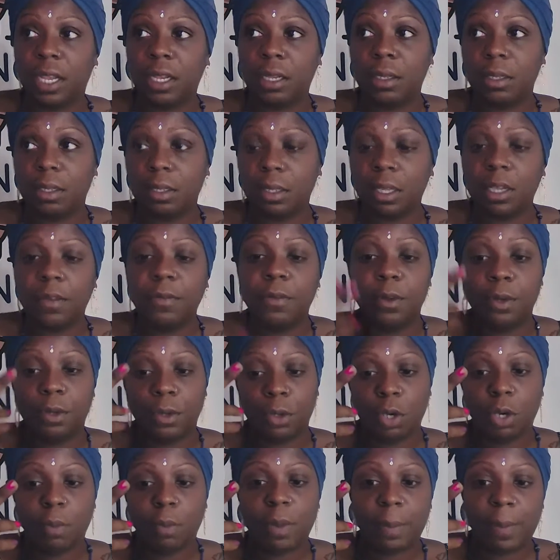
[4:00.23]
okay, if you
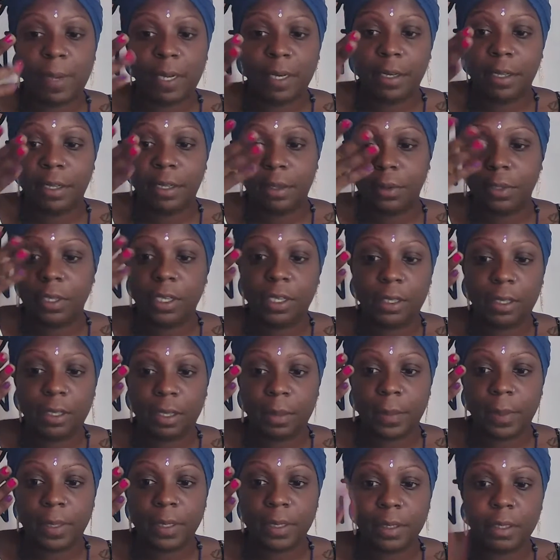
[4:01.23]
don't know about my nail,
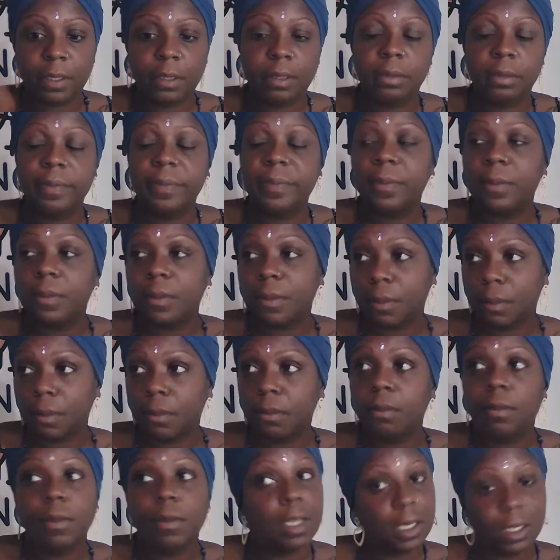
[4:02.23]
yeah, they messed up.
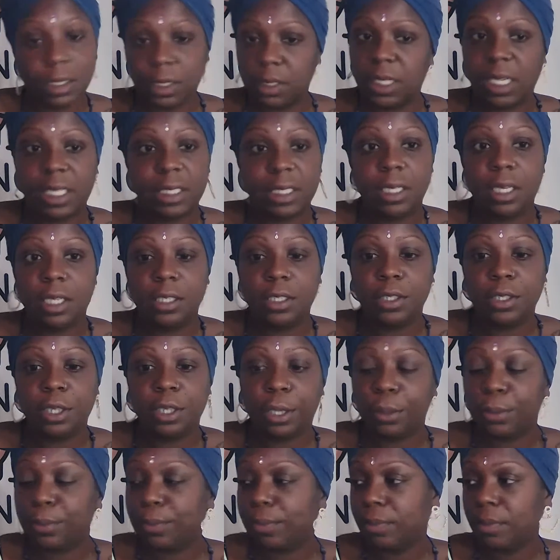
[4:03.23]
Just have to let
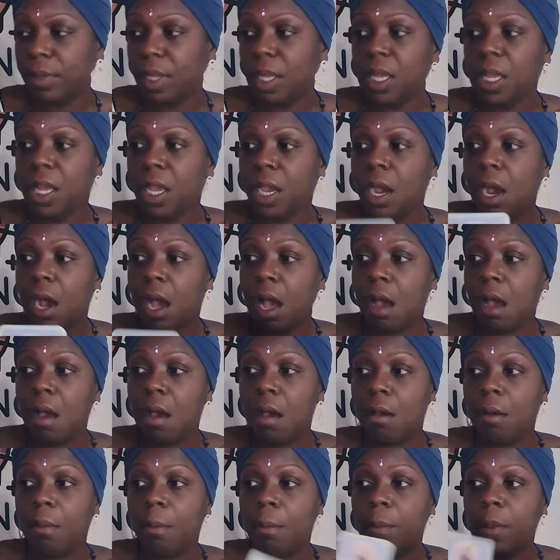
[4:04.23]
you
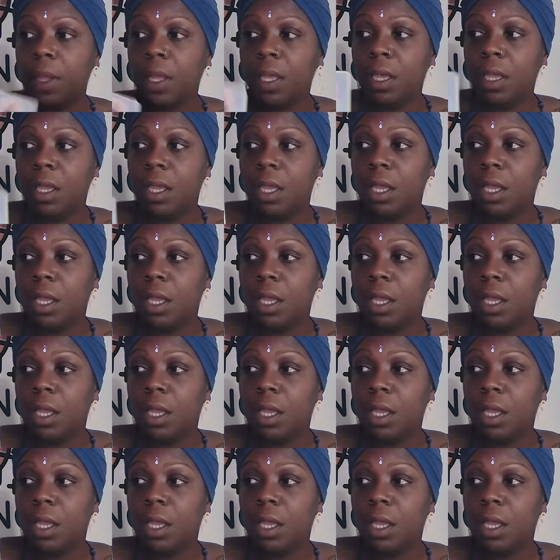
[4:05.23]
know.